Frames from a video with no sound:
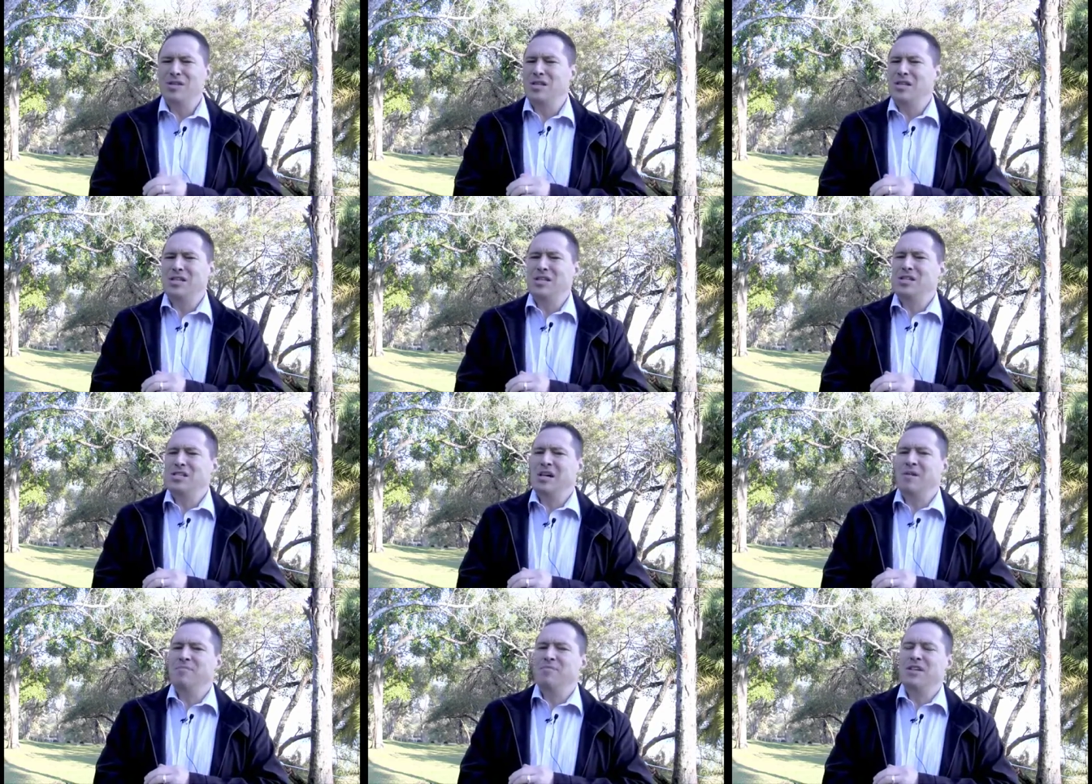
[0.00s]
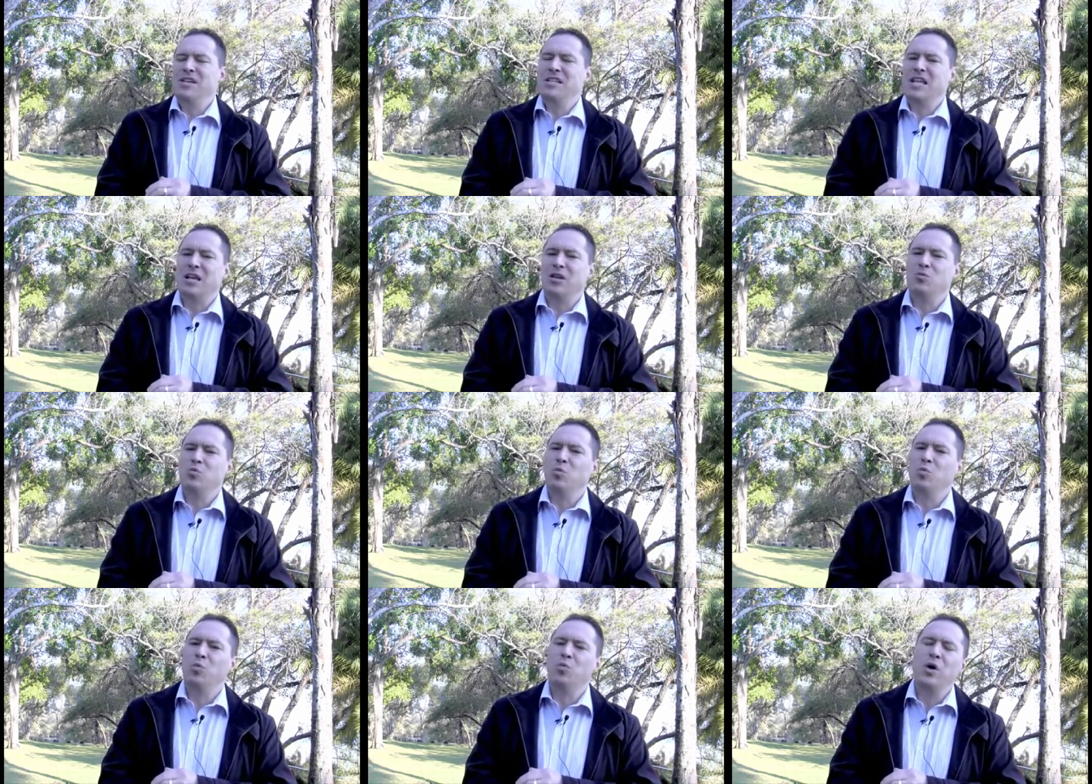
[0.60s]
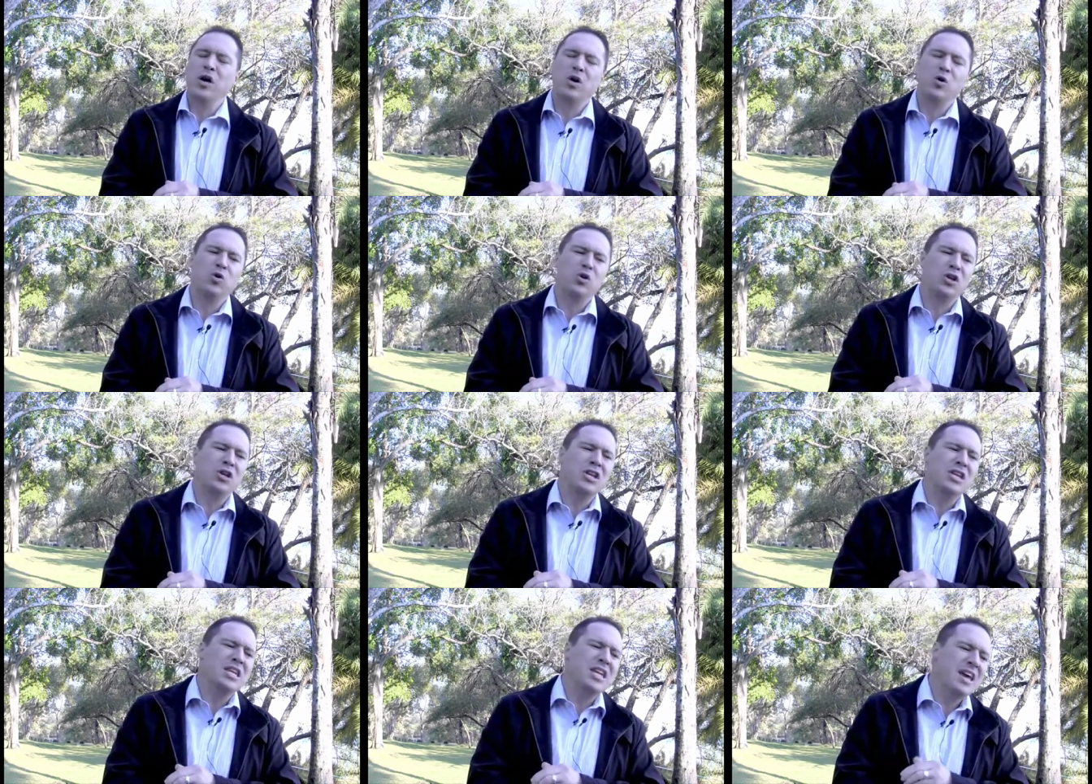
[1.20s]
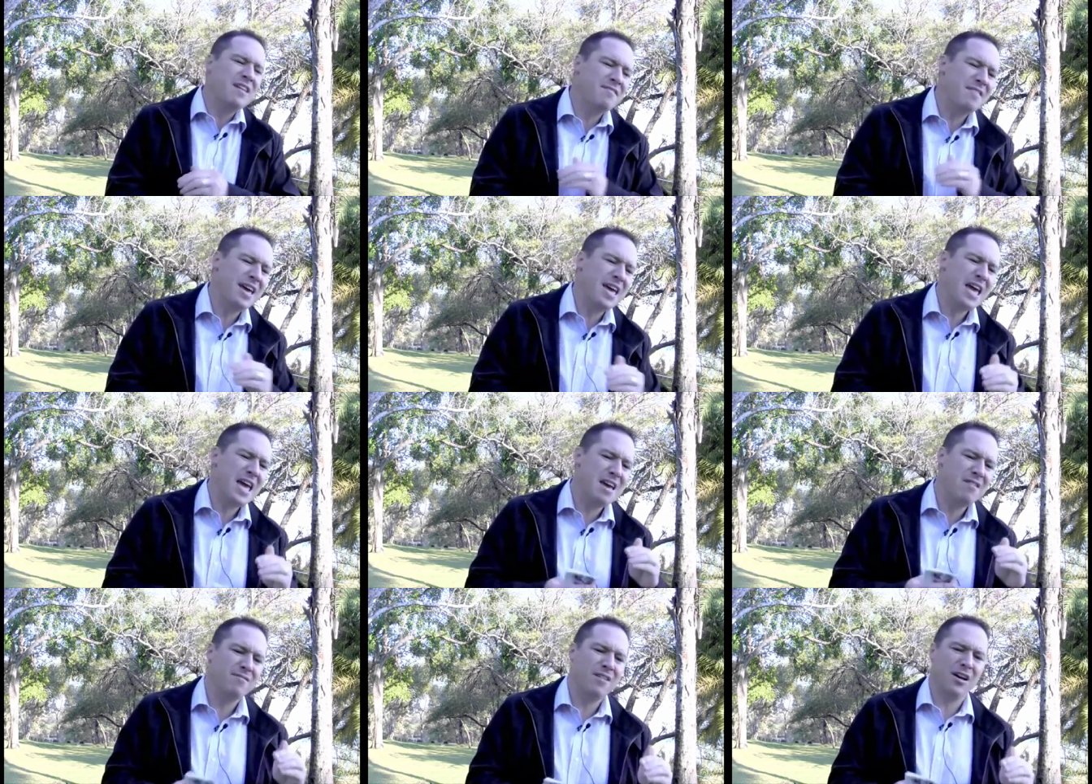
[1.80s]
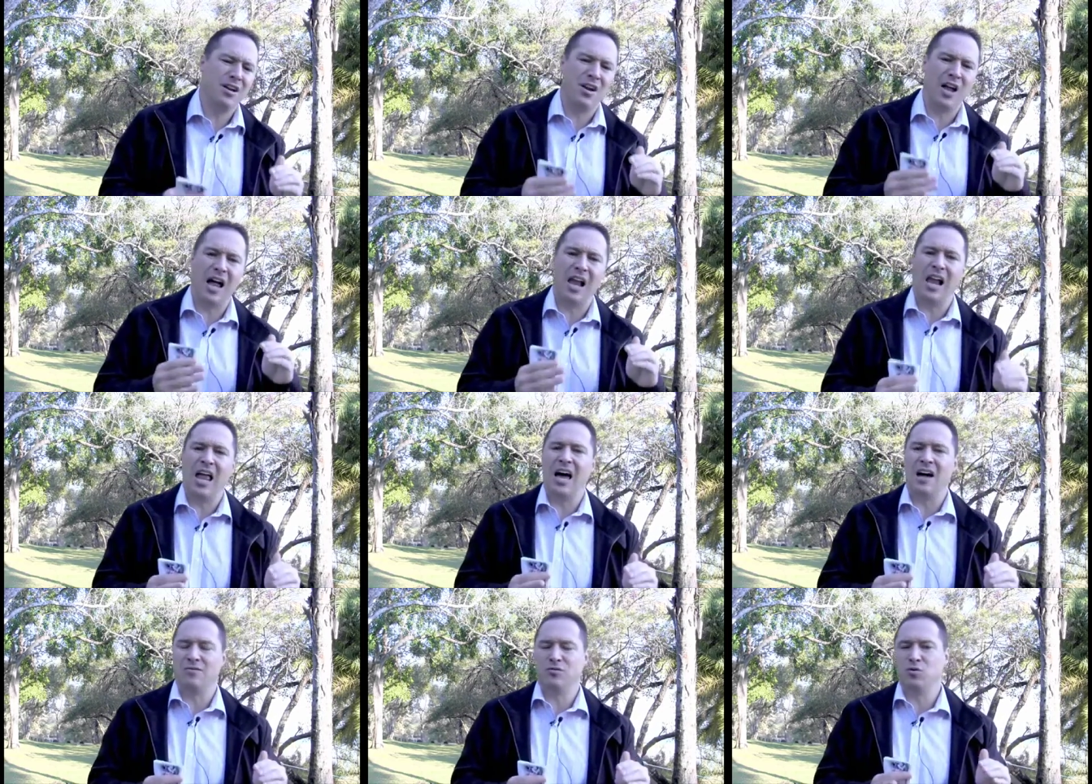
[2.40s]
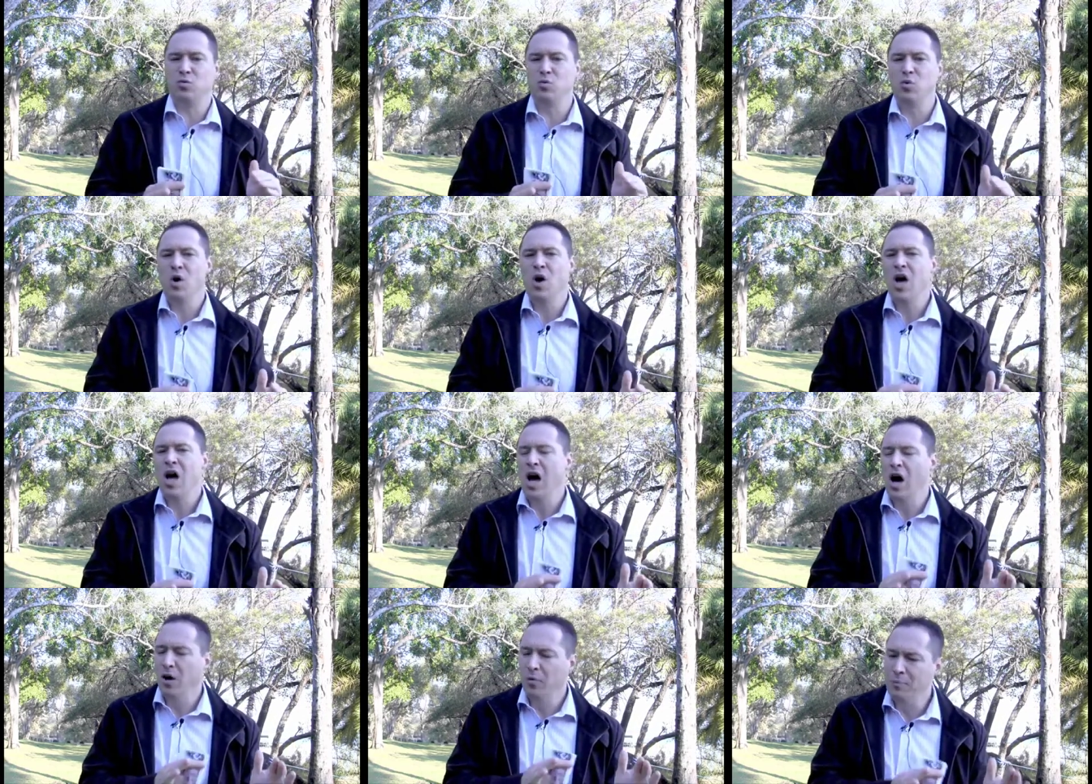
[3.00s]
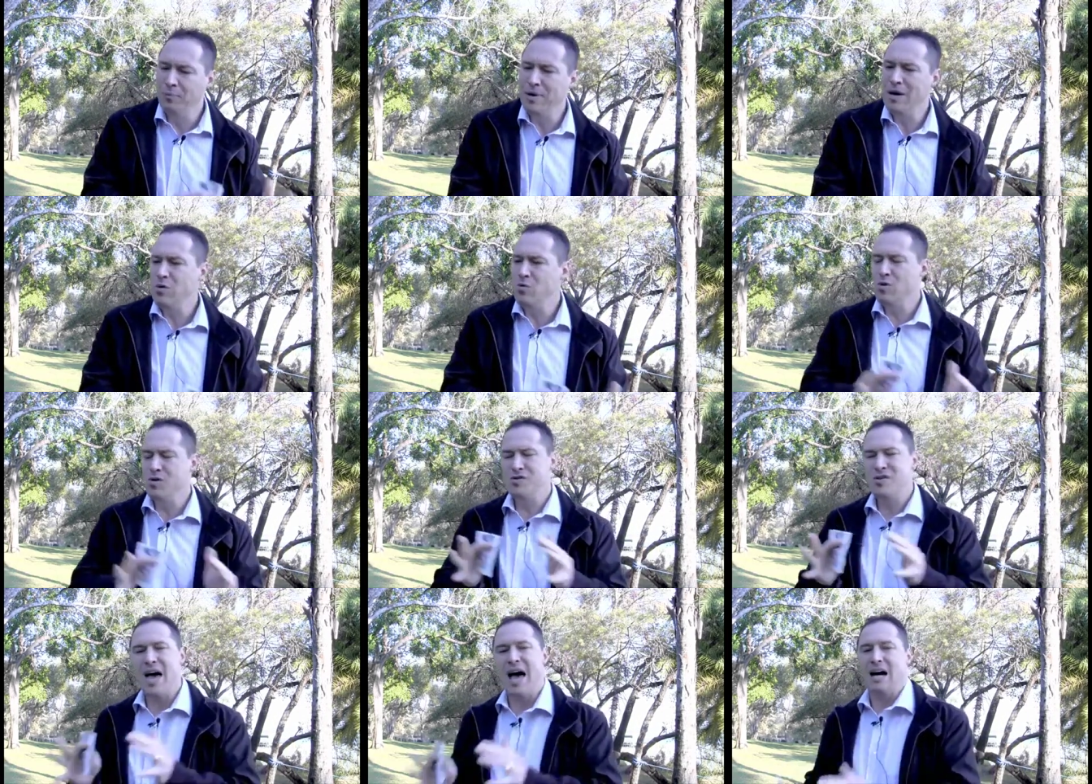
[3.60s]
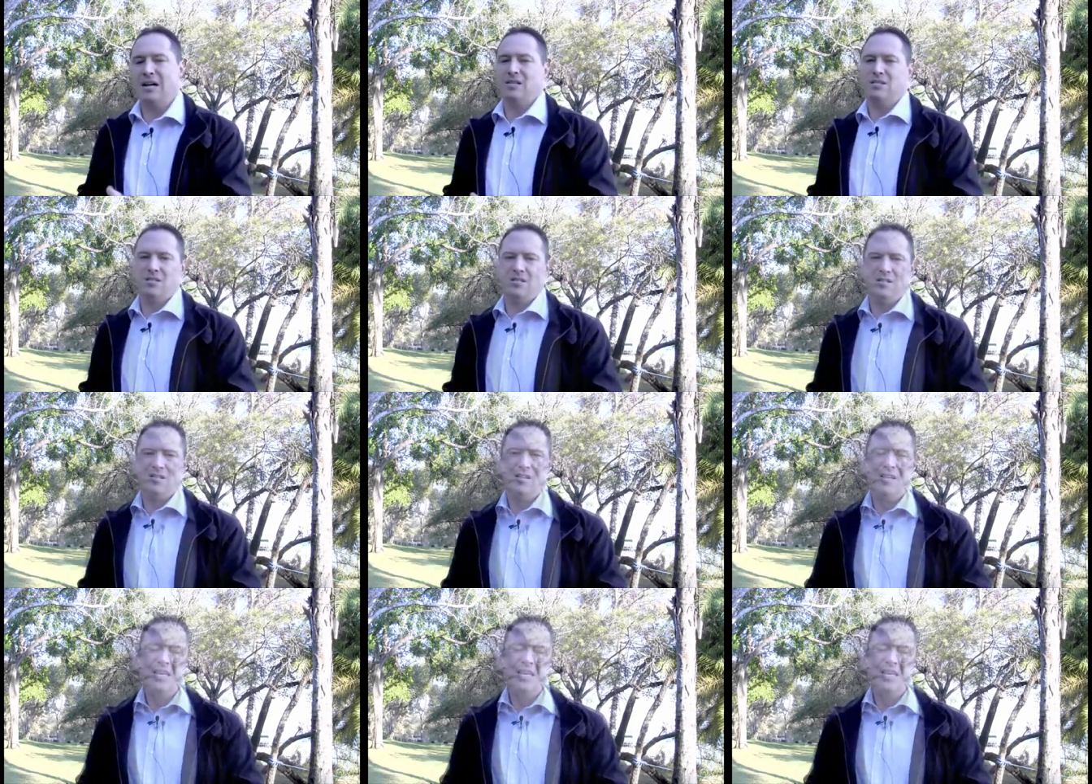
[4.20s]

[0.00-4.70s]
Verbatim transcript: this is something that we could never ever in our lives be without.